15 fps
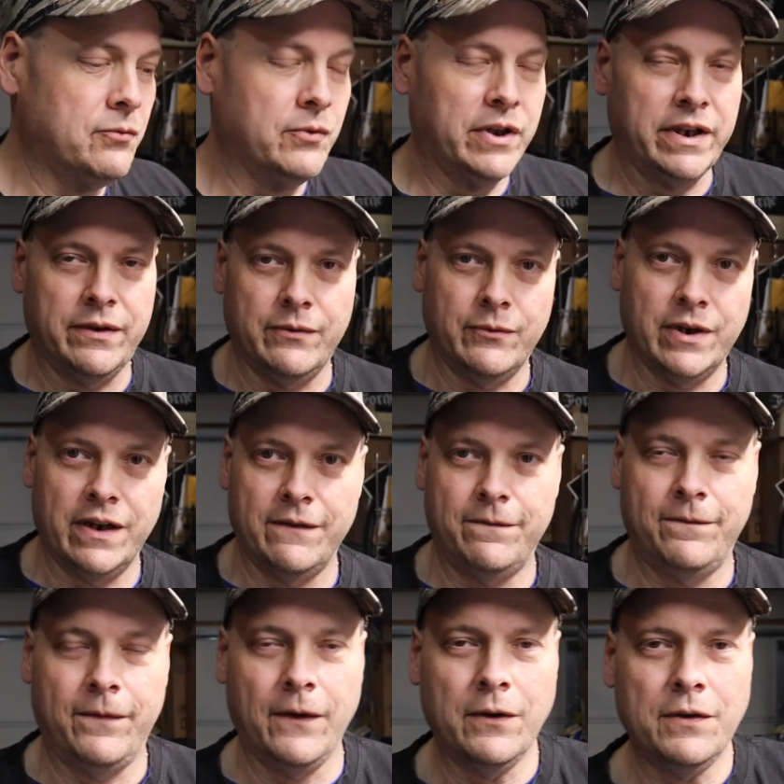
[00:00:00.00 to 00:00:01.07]
When I
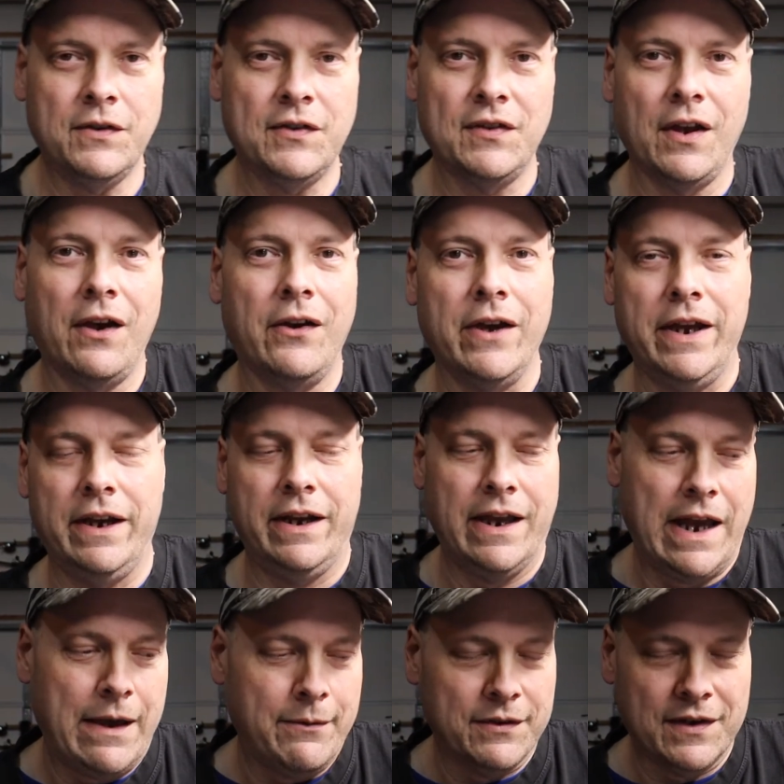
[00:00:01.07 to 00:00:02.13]
first saw it,
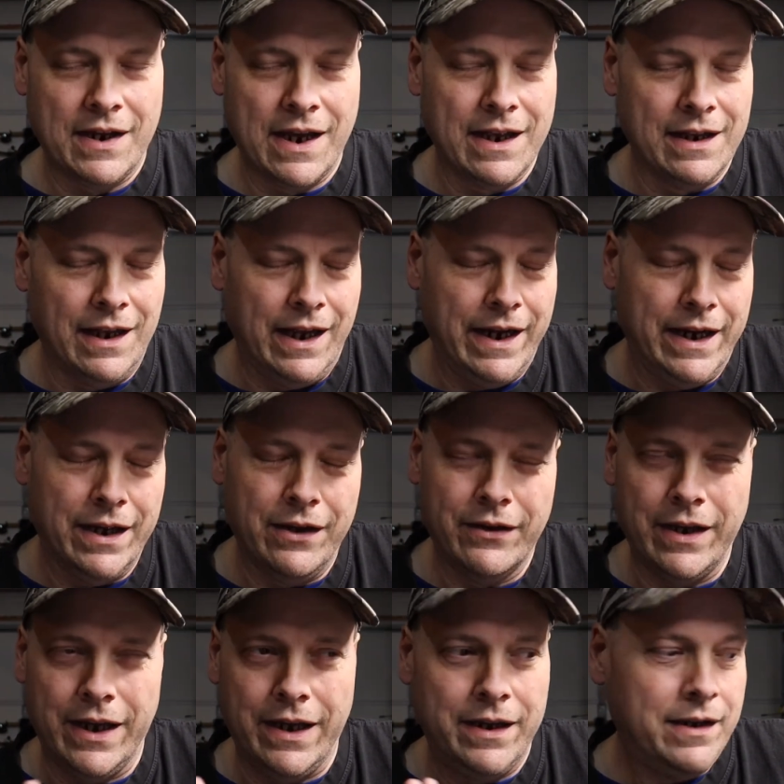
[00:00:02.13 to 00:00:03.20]
I was kind of like,
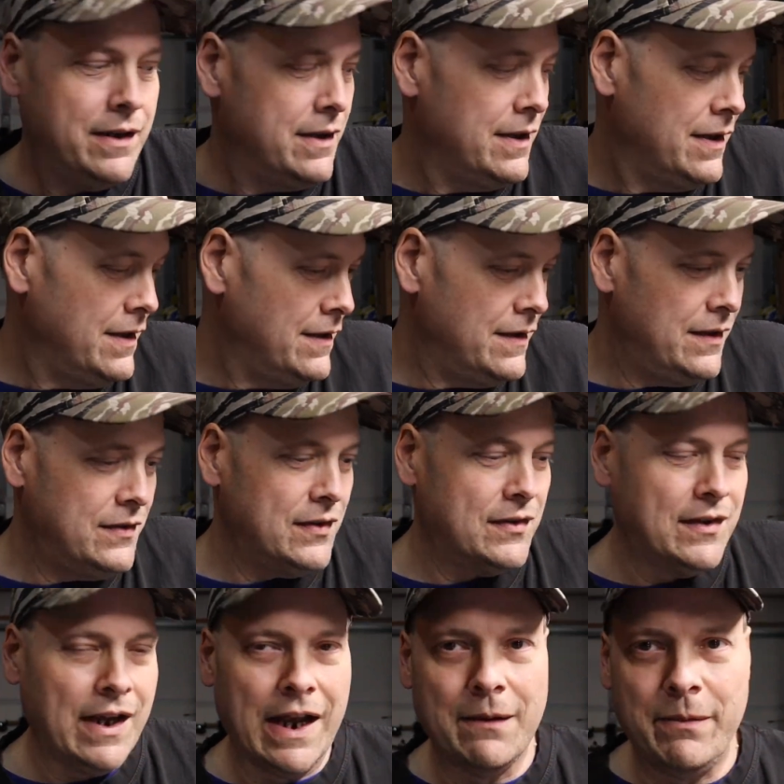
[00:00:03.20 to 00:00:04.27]
okay, this
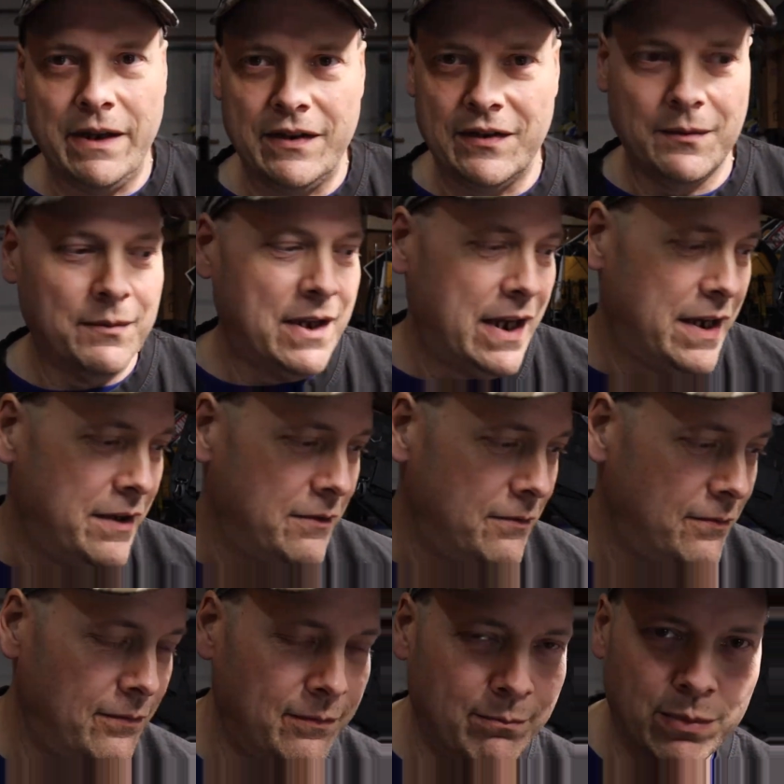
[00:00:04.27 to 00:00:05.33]
has got to be some kind
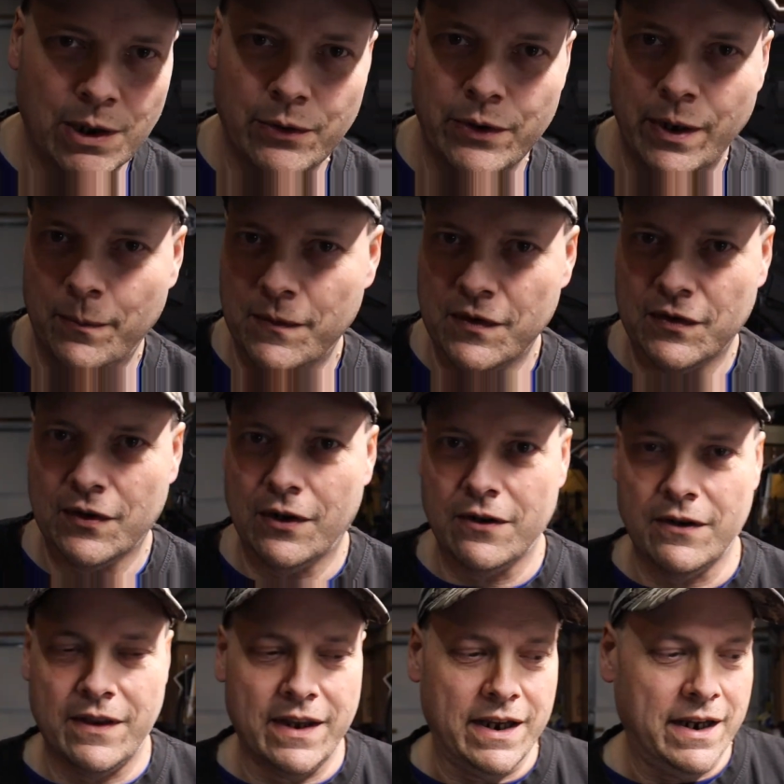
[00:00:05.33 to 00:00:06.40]
of blowing up the
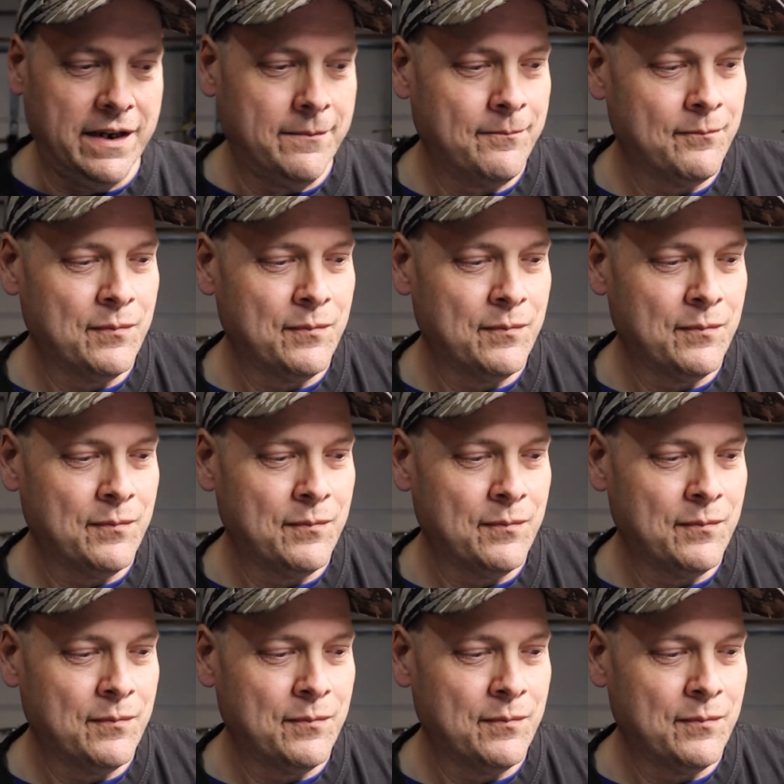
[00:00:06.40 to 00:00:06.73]
skirt thing,